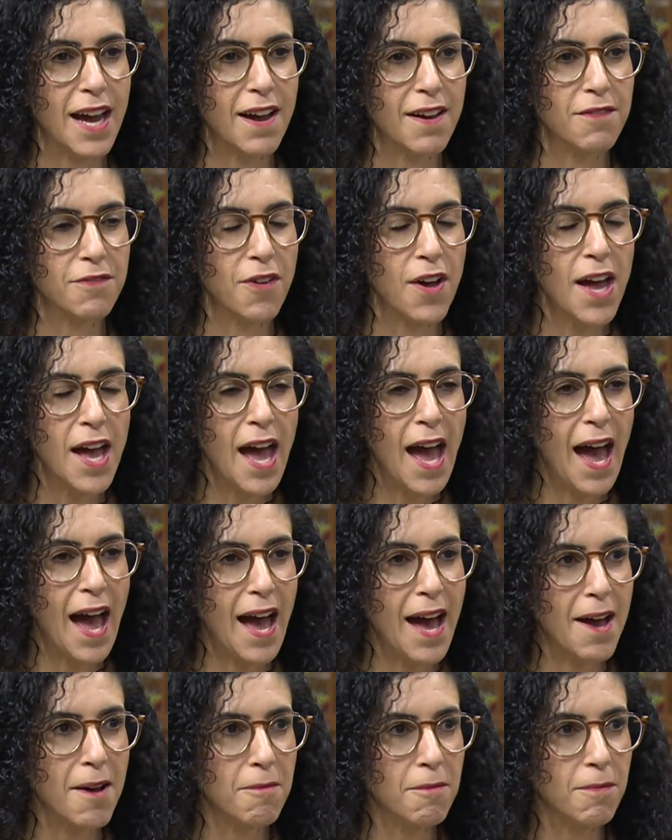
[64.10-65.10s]
have
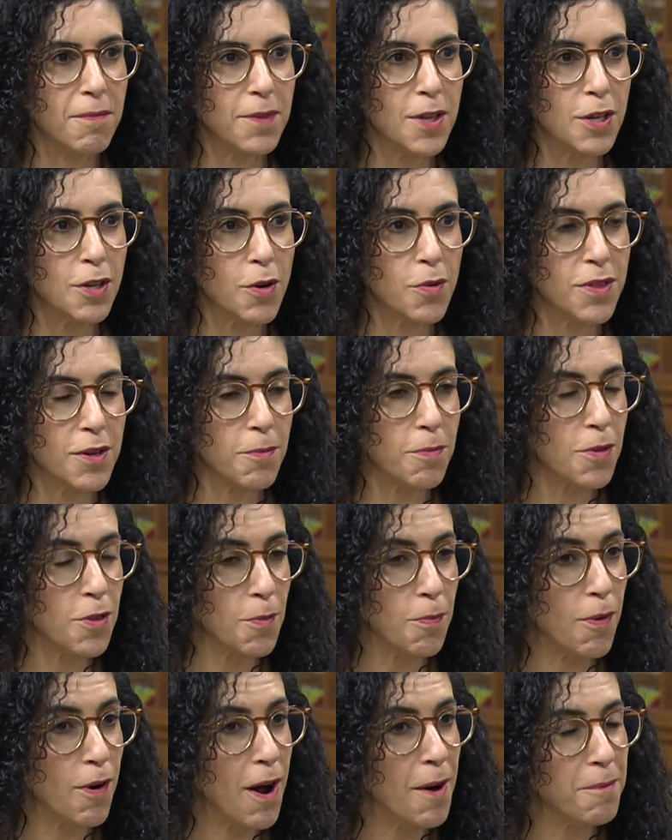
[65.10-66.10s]

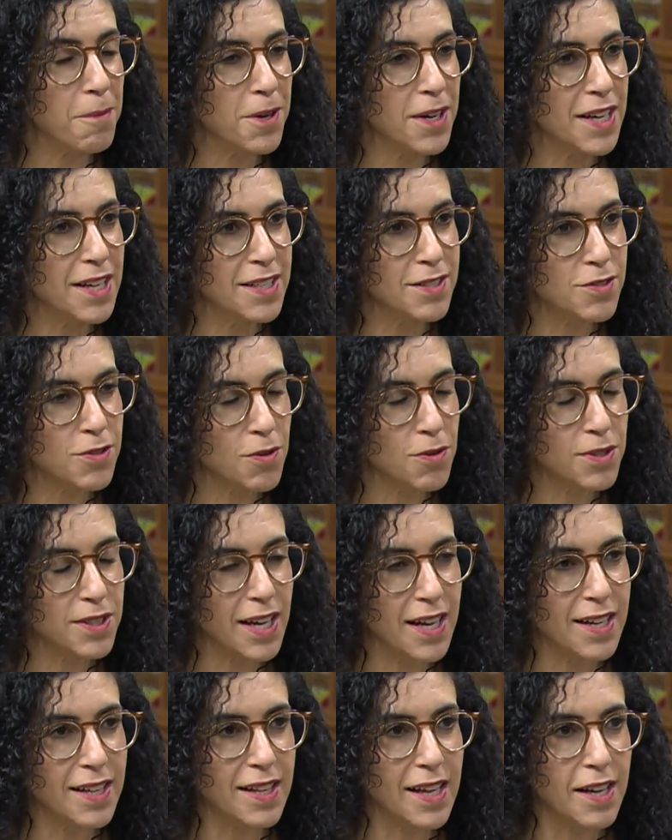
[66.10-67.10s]
the property sold
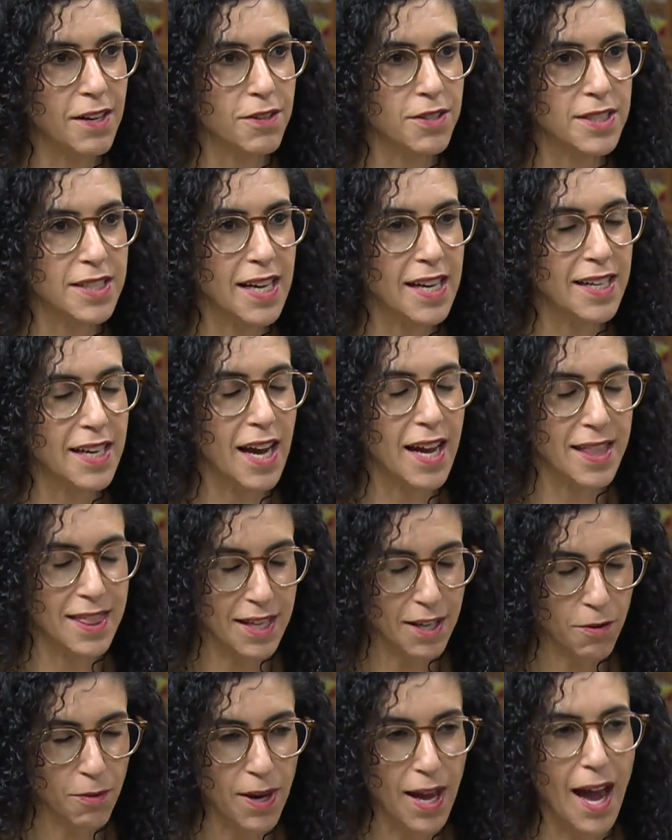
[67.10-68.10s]
at a later date. I
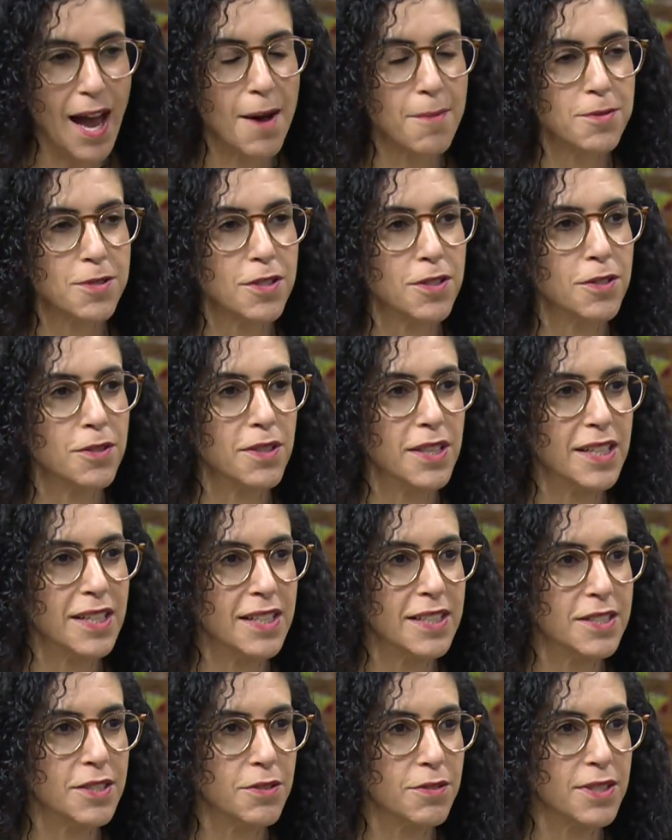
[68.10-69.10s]
think we absolutely
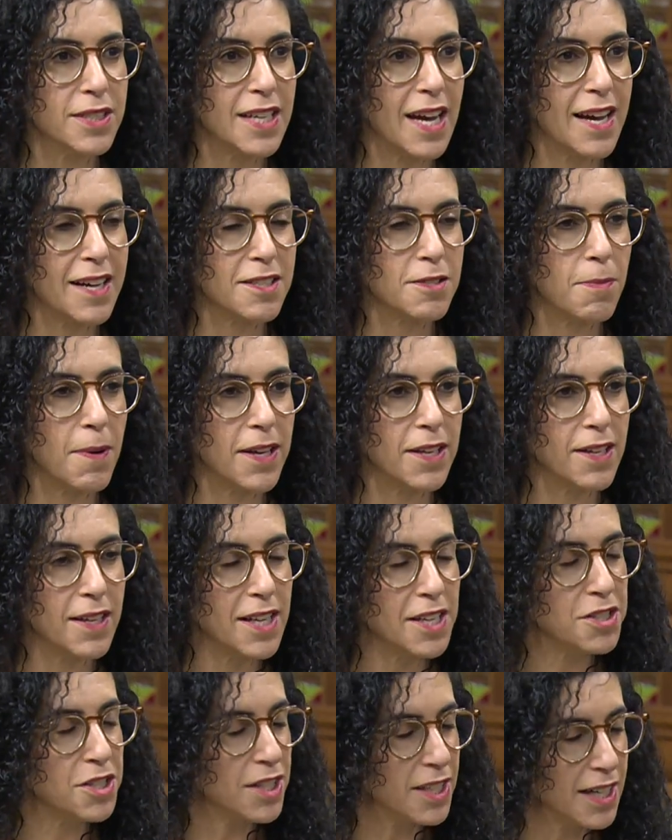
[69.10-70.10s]
need to attack
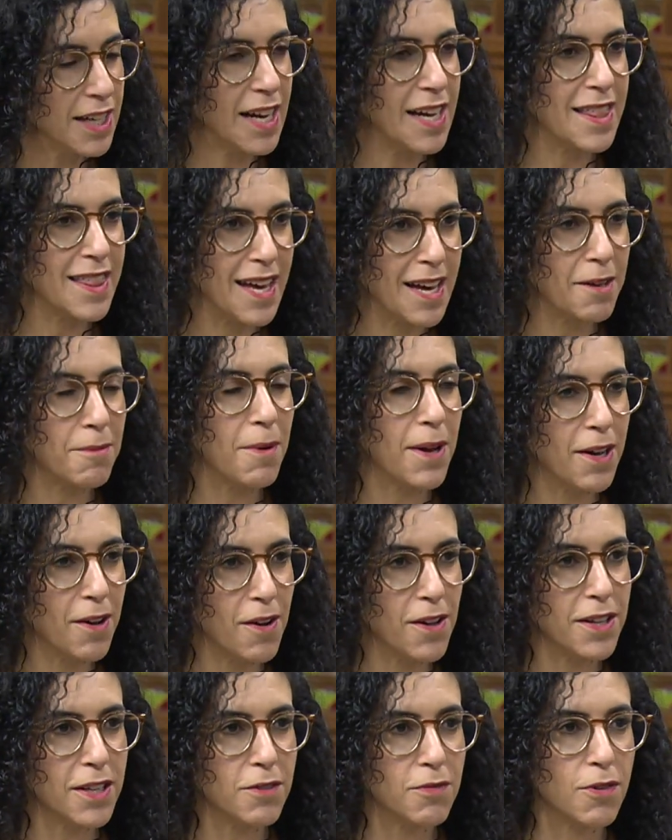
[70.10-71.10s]
speculation, and I thank my
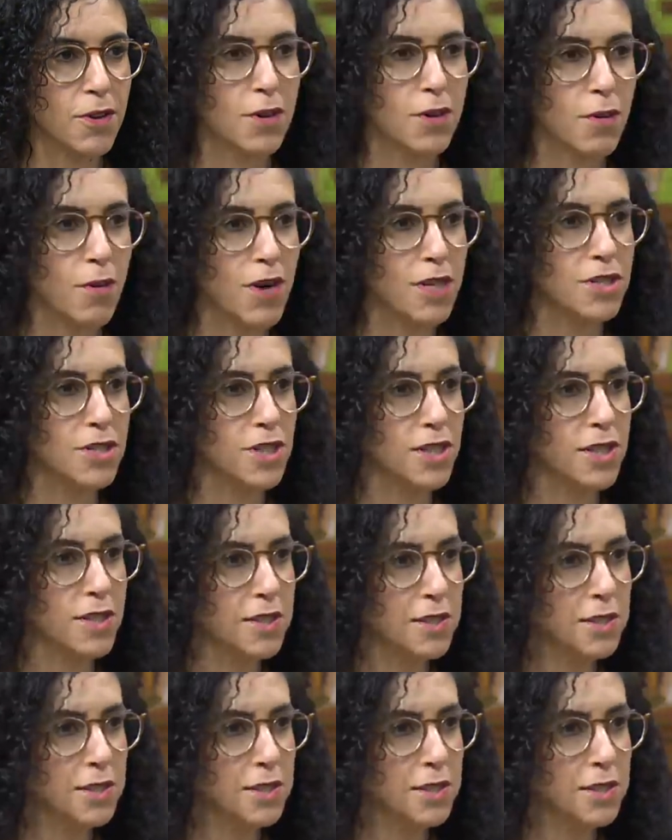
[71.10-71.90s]
colleague for her question.